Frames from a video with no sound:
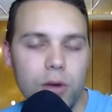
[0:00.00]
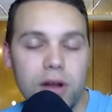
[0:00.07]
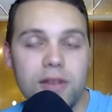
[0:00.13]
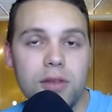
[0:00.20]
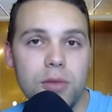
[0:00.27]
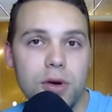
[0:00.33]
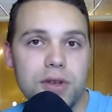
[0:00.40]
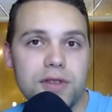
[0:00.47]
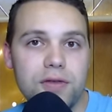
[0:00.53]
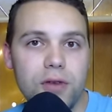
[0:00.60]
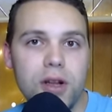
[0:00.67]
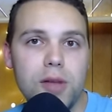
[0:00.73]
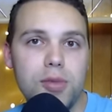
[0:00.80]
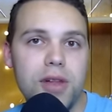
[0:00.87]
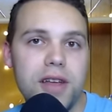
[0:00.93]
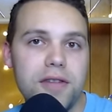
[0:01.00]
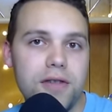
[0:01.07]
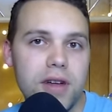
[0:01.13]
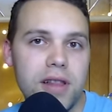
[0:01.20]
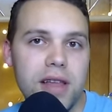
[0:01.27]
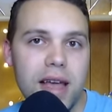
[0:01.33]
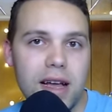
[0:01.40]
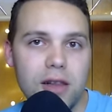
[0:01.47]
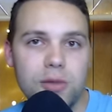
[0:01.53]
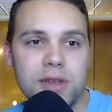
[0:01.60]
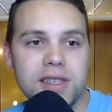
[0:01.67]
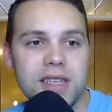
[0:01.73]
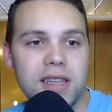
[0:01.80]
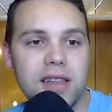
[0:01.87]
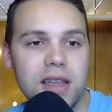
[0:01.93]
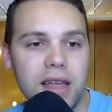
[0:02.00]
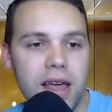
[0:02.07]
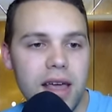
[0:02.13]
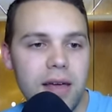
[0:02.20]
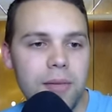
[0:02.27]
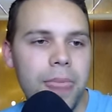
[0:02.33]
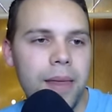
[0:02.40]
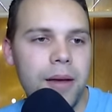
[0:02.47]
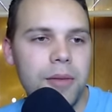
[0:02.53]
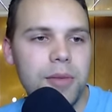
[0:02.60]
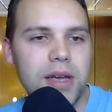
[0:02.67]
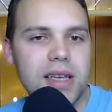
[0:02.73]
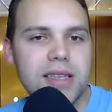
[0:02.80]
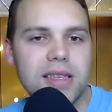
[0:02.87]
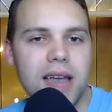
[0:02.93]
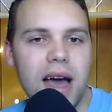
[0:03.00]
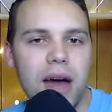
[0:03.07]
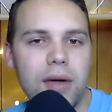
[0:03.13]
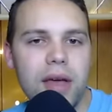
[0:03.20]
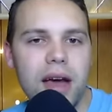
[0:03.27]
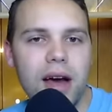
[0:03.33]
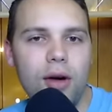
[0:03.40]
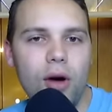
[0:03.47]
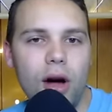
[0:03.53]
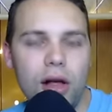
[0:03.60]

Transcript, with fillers: one of the most free-to-play friendly elements in the game because Yao Yao,